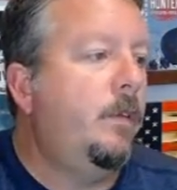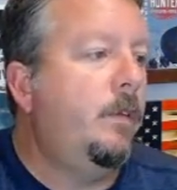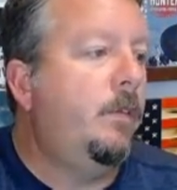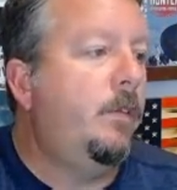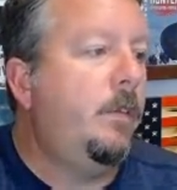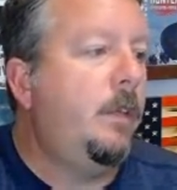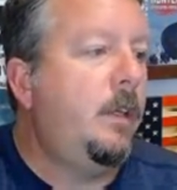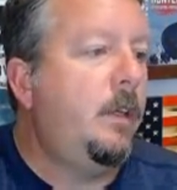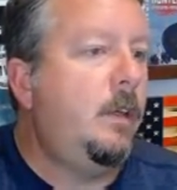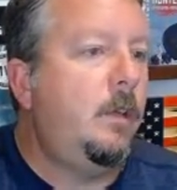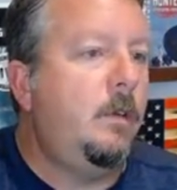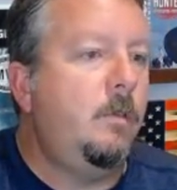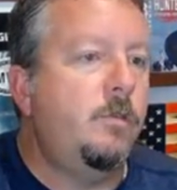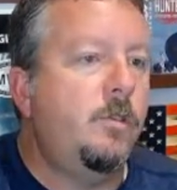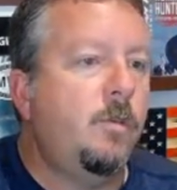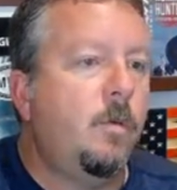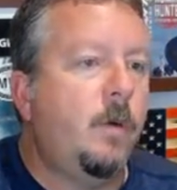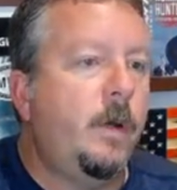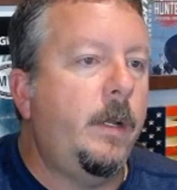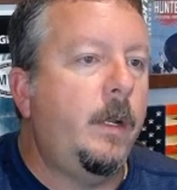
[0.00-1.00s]
to see you
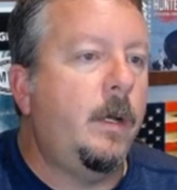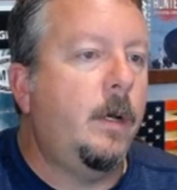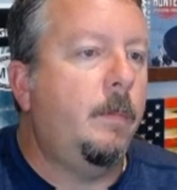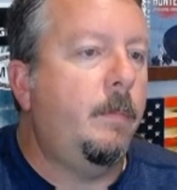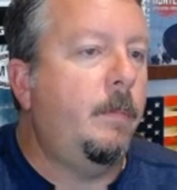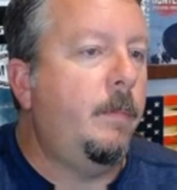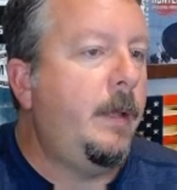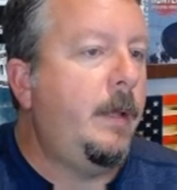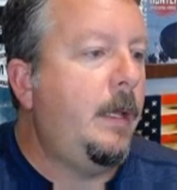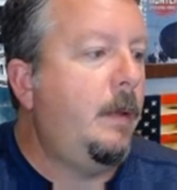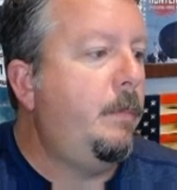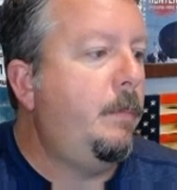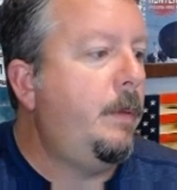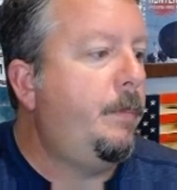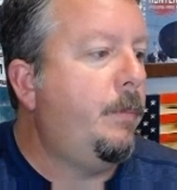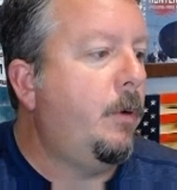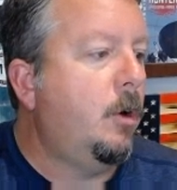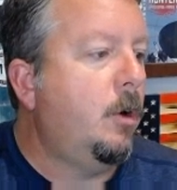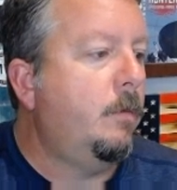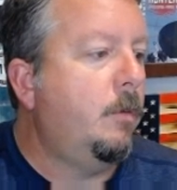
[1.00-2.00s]
join up and
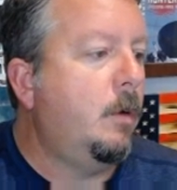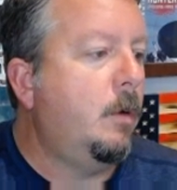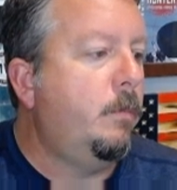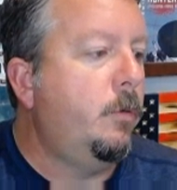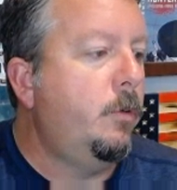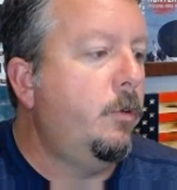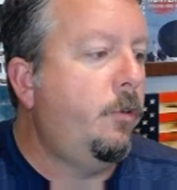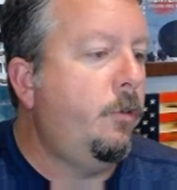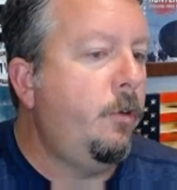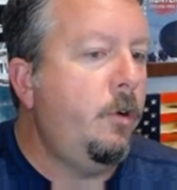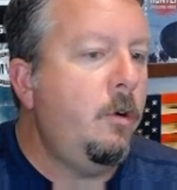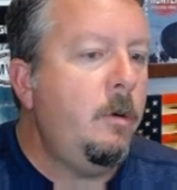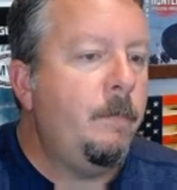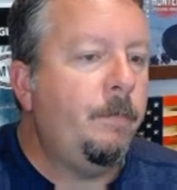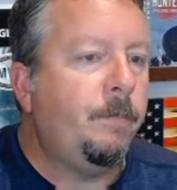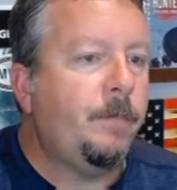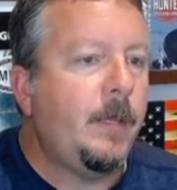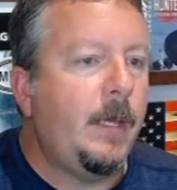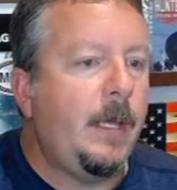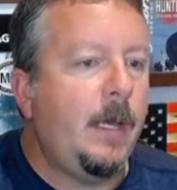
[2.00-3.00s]
be part of our brew crew.
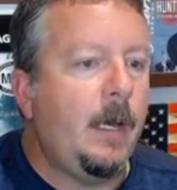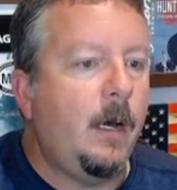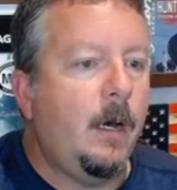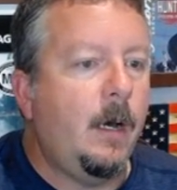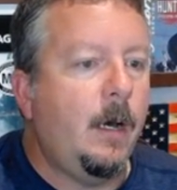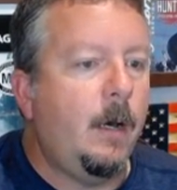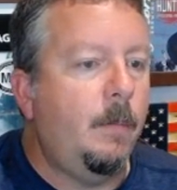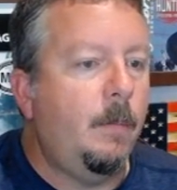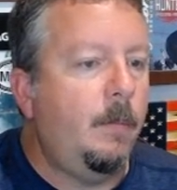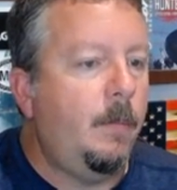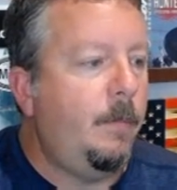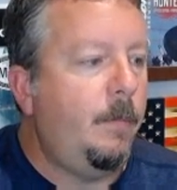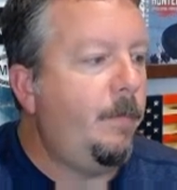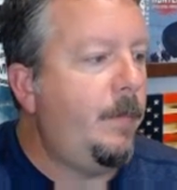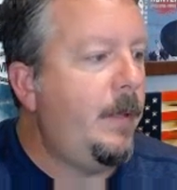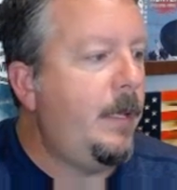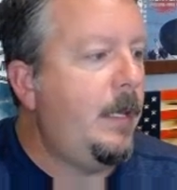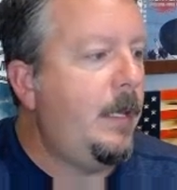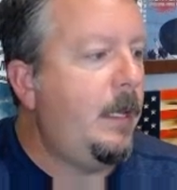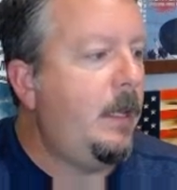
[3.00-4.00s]

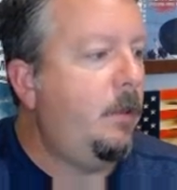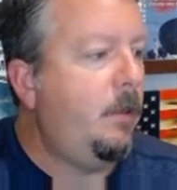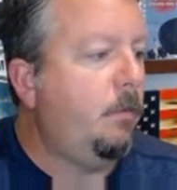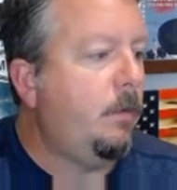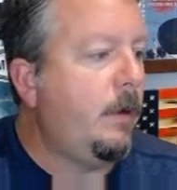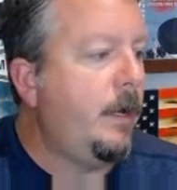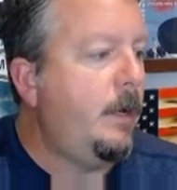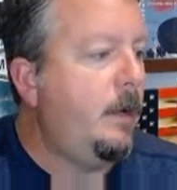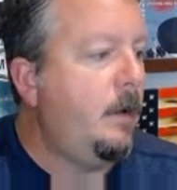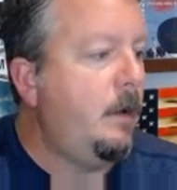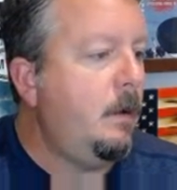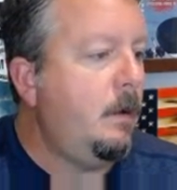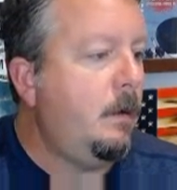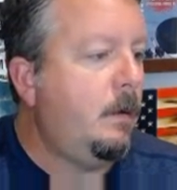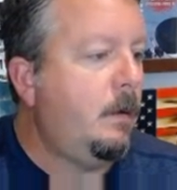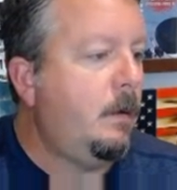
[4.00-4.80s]
It is right here.